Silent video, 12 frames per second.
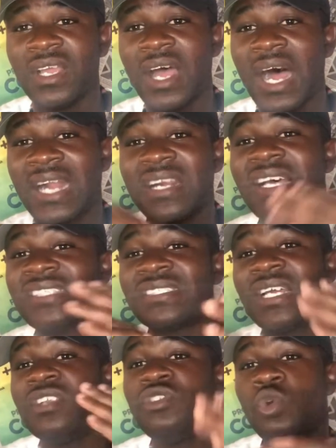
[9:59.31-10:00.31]

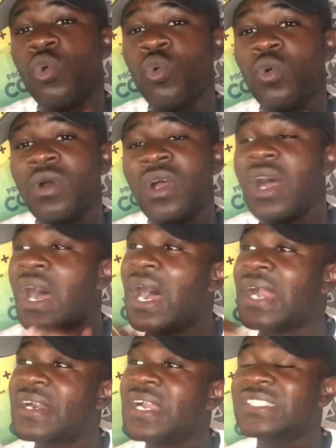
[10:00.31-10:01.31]
Understand you,
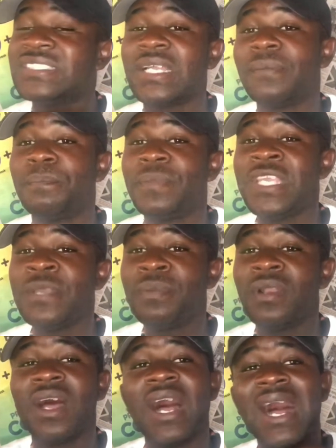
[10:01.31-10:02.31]
understand people,
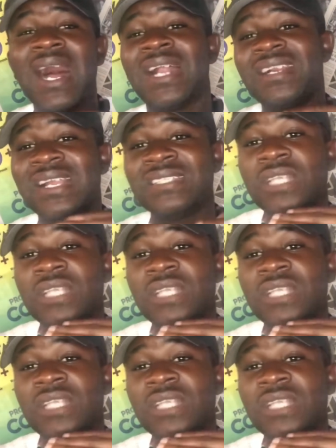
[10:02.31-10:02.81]
understand the